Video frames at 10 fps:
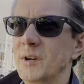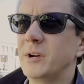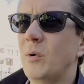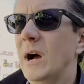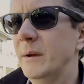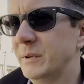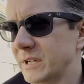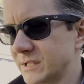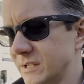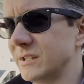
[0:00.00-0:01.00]
quiet
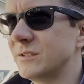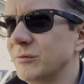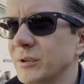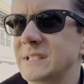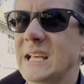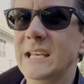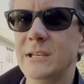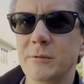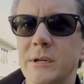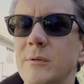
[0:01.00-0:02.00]
because it doesn't really
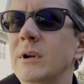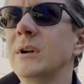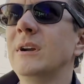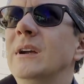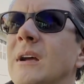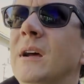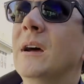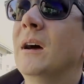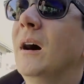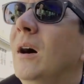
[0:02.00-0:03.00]
take you anywhere.
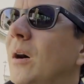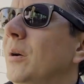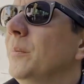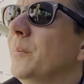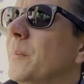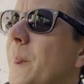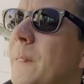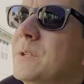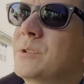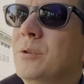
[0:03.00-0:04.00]

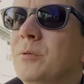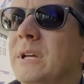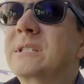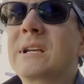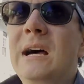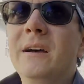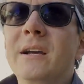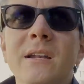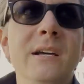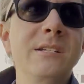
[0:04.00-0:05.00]
So it's got like
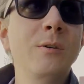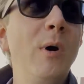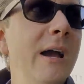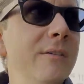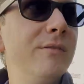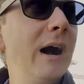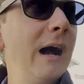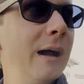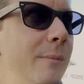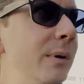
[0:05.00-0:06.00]
a nice quiet
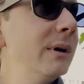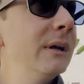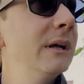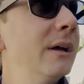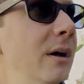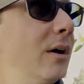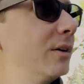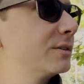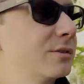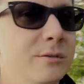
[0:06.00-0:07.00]
vibe.
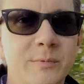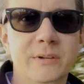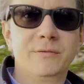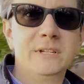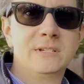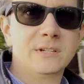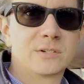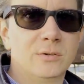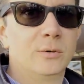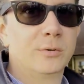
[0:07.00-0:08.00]
Also some like vintage
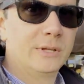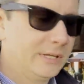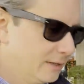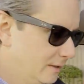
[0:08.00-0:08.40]
clothing,